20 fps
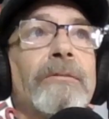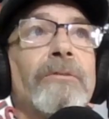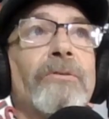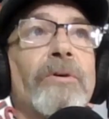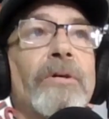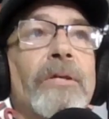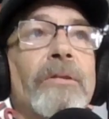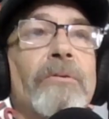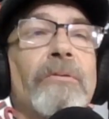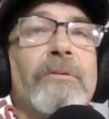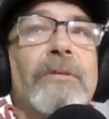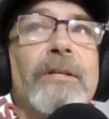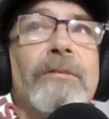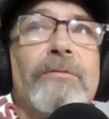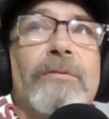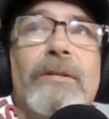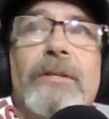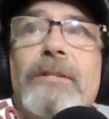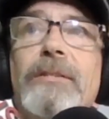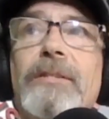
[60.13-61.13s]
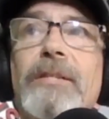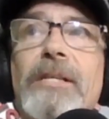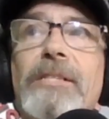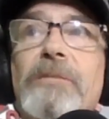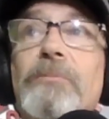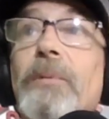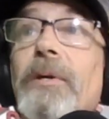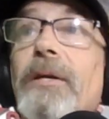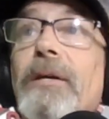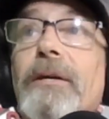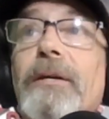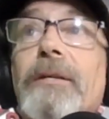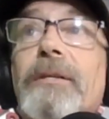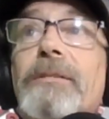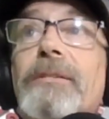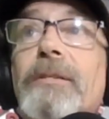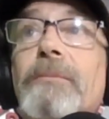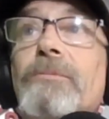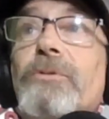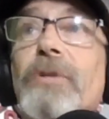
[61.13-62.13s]
look a little different, that's
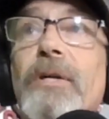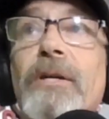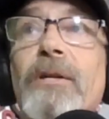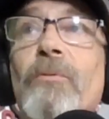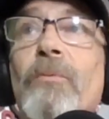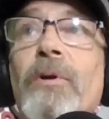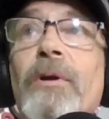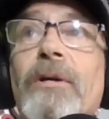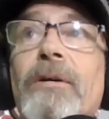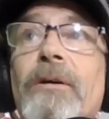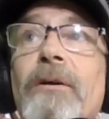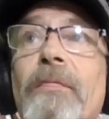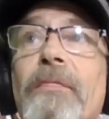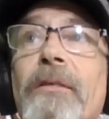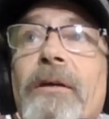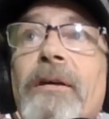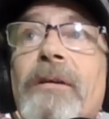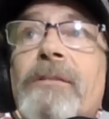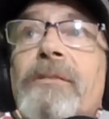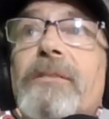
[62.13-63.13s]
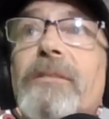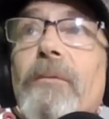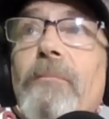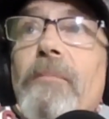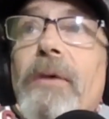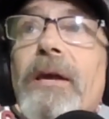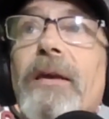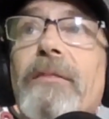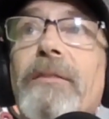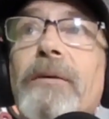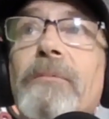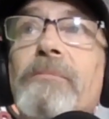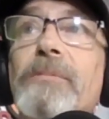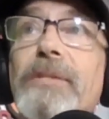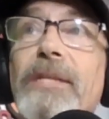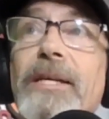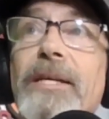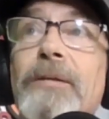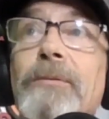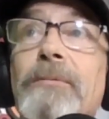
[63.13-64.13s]
because I'm trying to work on things to make them
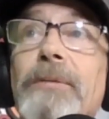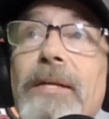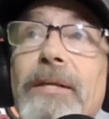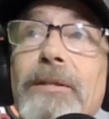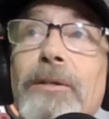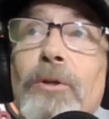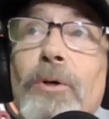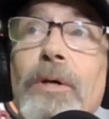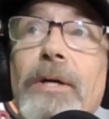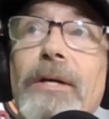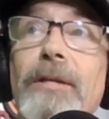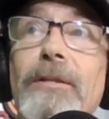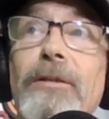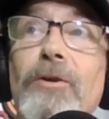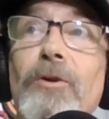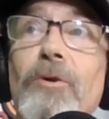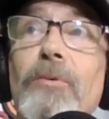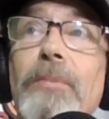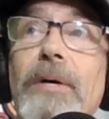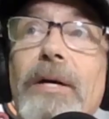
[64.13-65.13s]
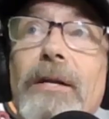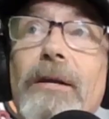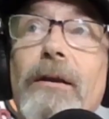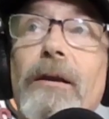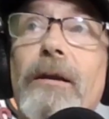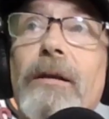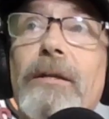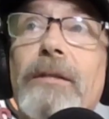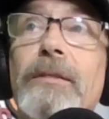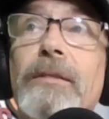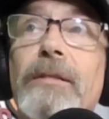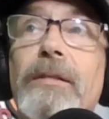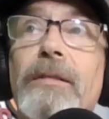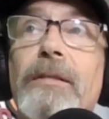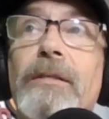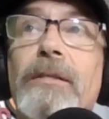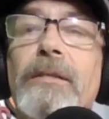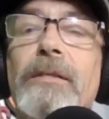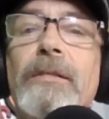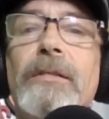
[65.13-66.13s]
sound and look a little better.
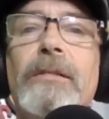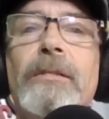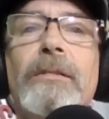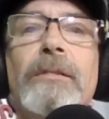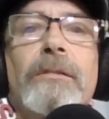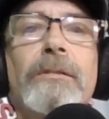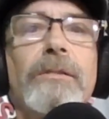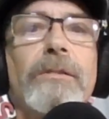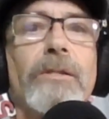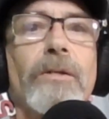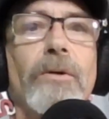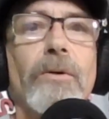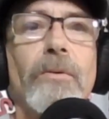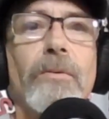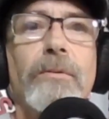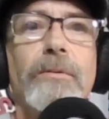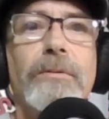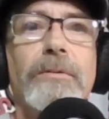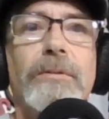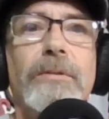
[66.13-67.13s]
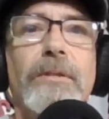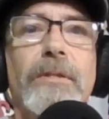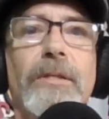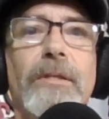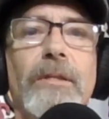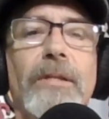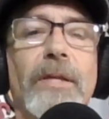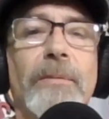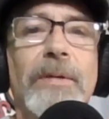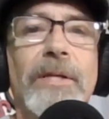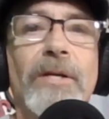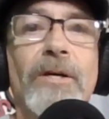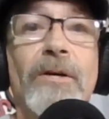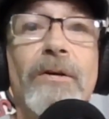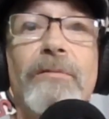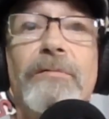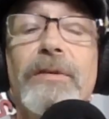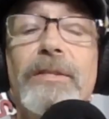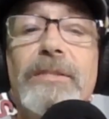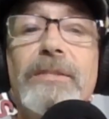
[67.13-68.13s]
So let me
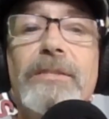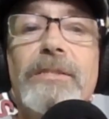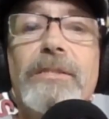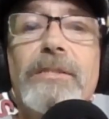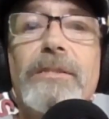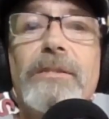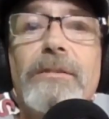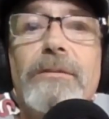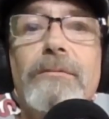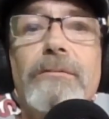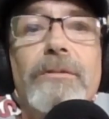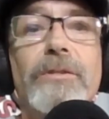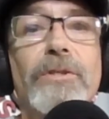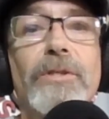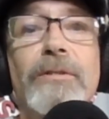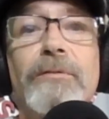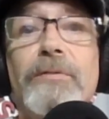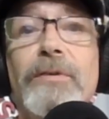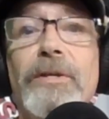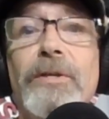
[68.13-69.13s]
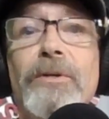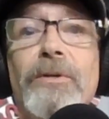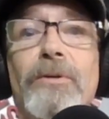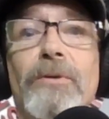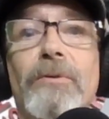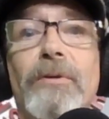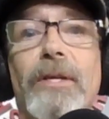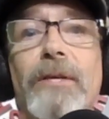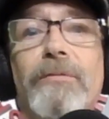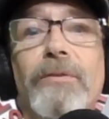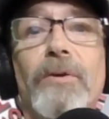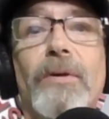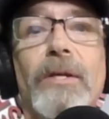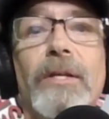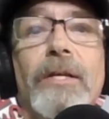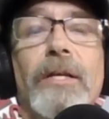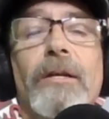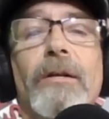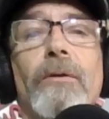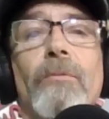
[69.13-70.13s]
know if it's good for you, if you
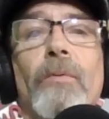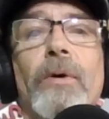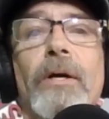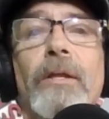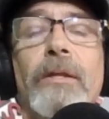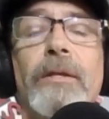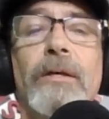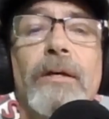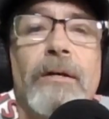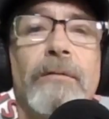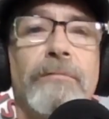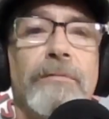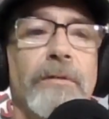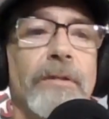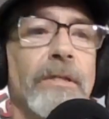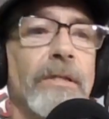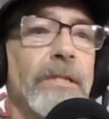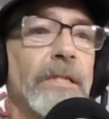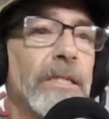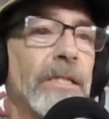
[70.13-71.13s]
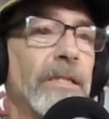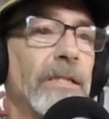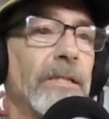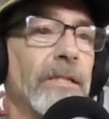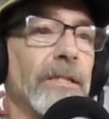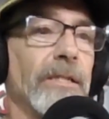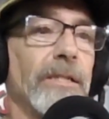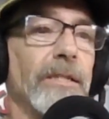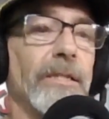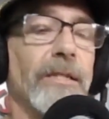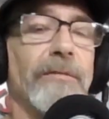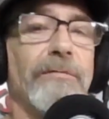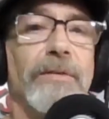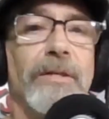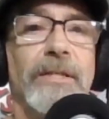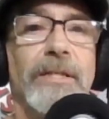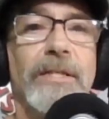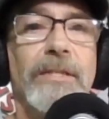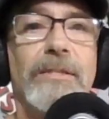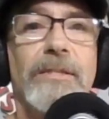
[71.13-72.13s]
can hear it well enough. If
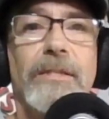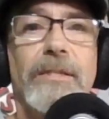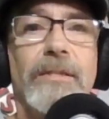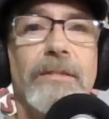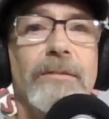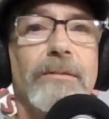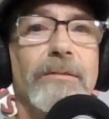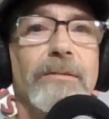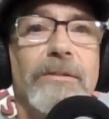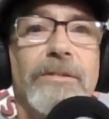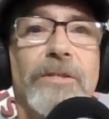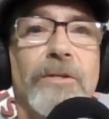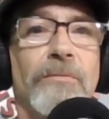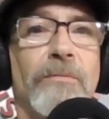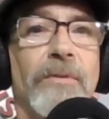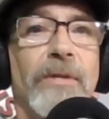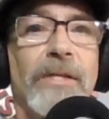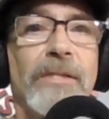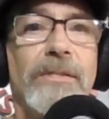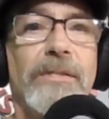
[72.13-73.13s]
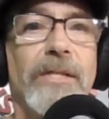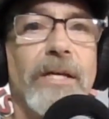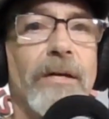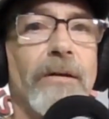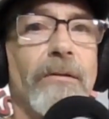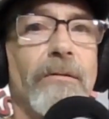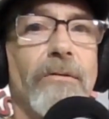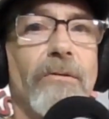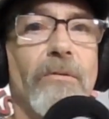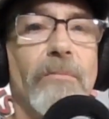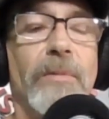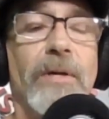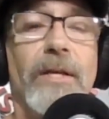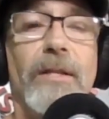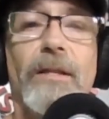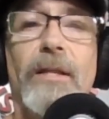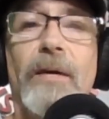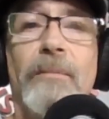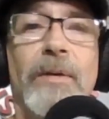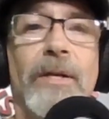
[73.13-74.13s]
I need to tone things down a little
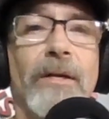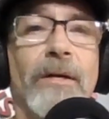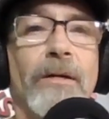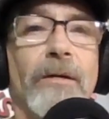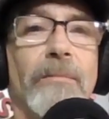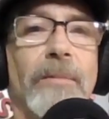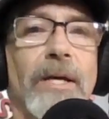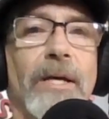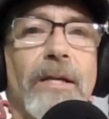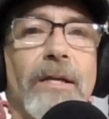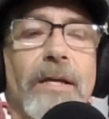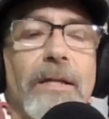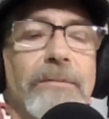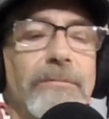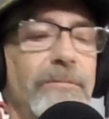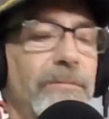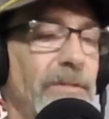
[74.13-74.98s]
bit, let me know, man.